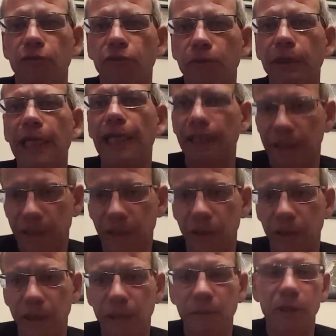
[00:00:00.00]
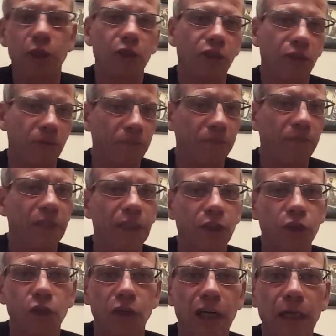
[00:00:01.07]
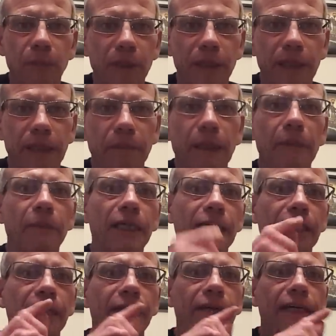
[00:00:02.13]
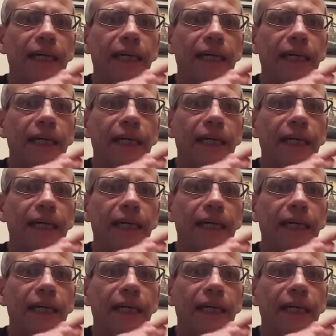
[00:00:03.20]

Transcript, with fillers: from the outside because it's not open to the public